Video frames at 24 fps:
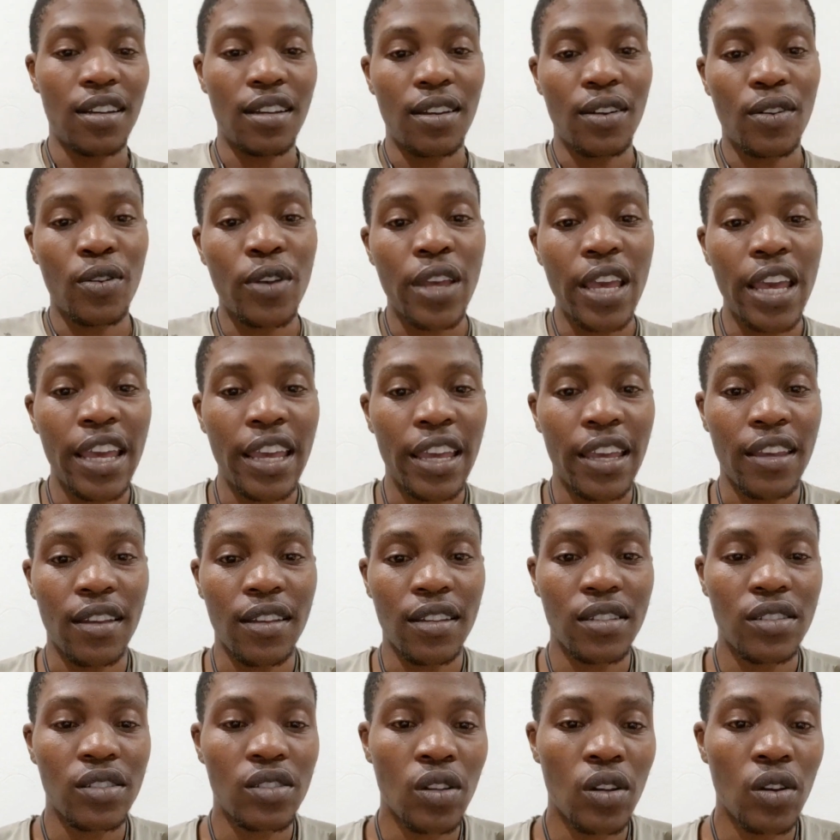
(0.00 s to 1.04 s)
Okay,
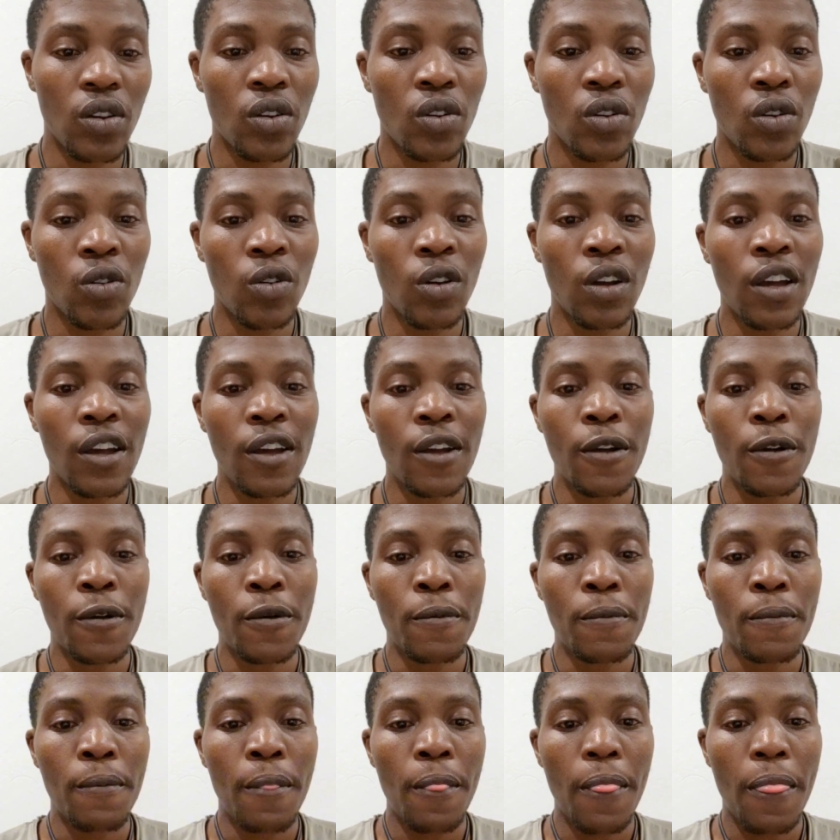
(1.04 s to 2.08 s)
so
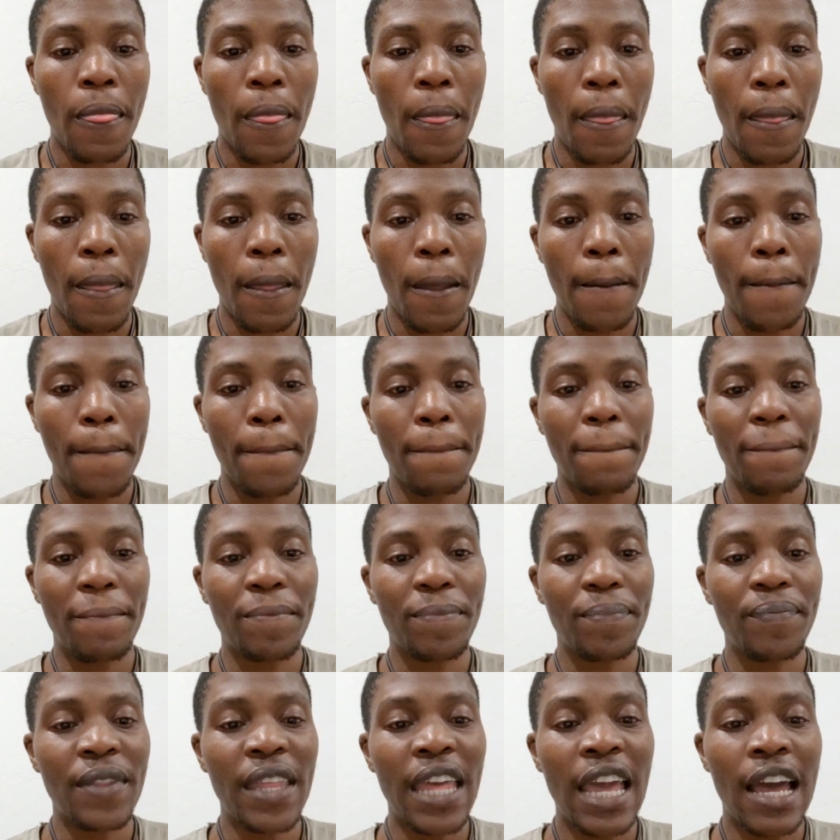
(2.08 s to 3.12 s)

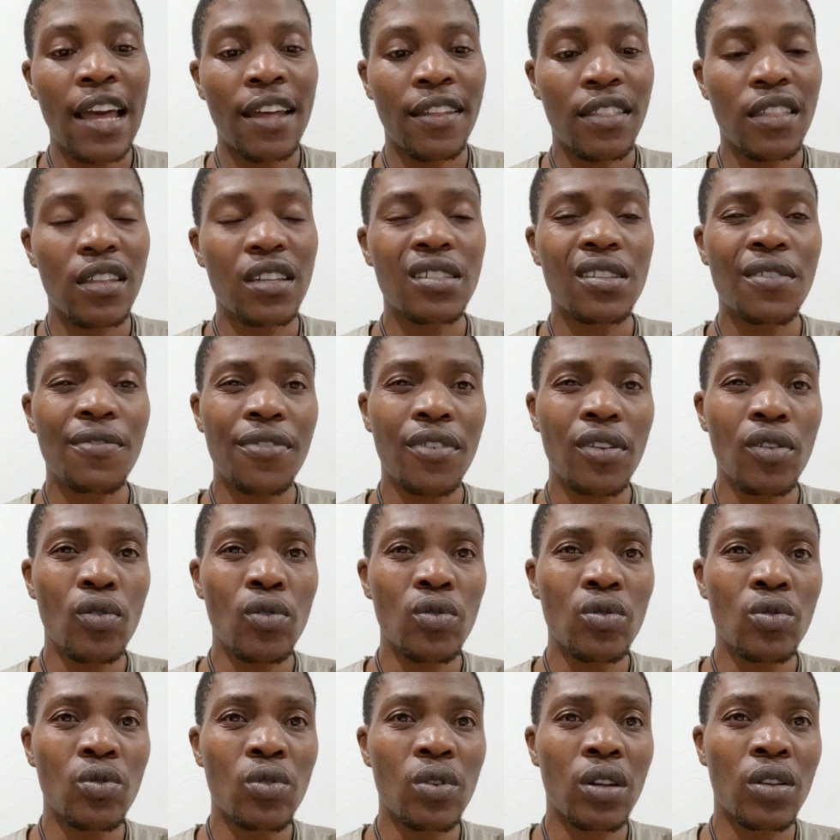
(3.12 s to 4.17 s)
yeah, there's a
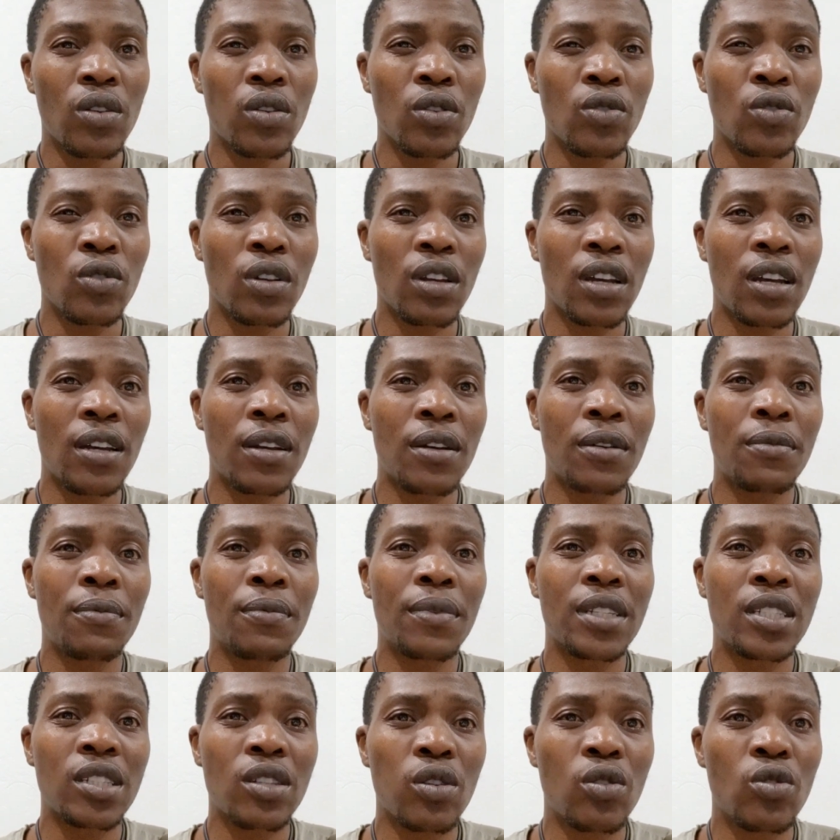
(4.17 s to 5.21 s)
few
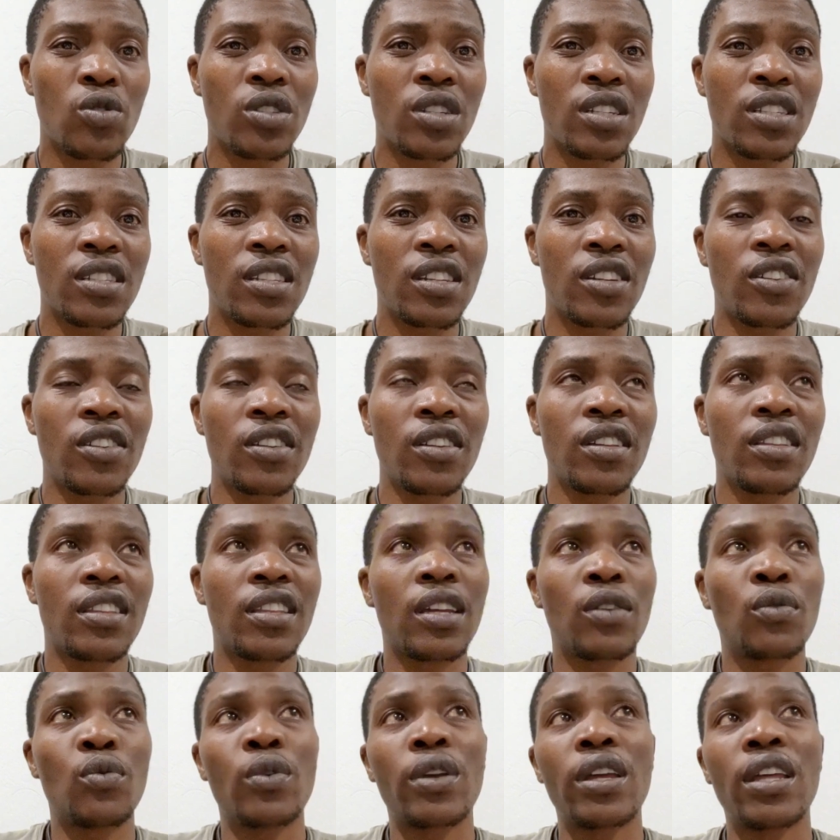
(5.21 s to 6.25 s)
exclusions here
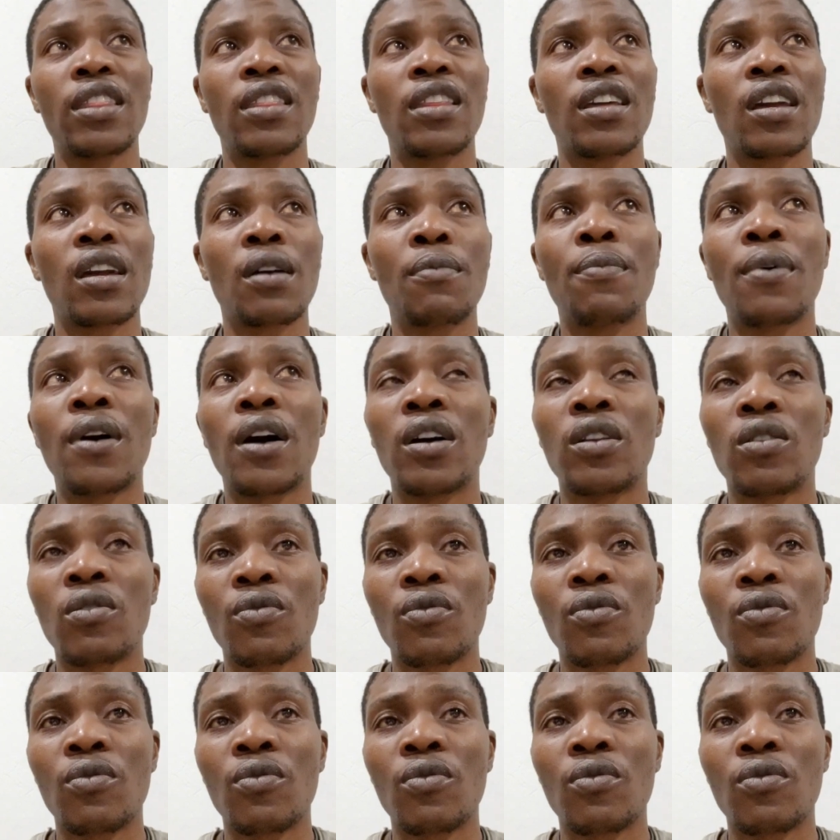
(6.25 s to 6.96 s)
that we can think about.